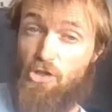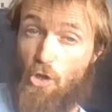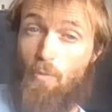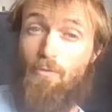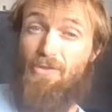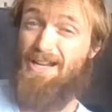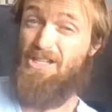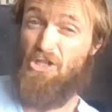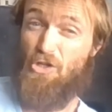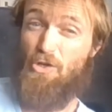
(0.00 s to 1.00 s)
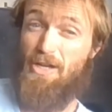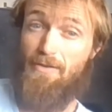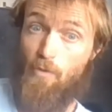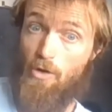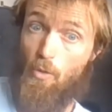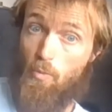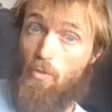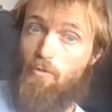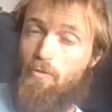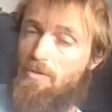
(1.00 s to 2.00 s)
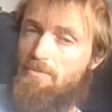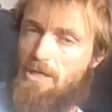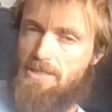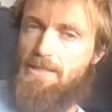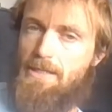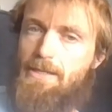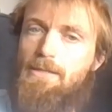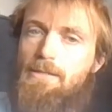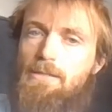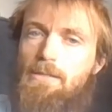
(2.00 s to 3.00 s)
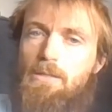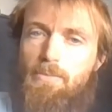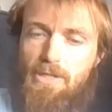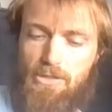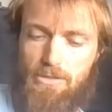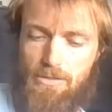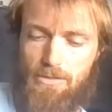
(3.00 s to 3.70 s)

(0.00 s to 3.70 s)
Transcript: don't think it's a good idea for a lone wolf personally, because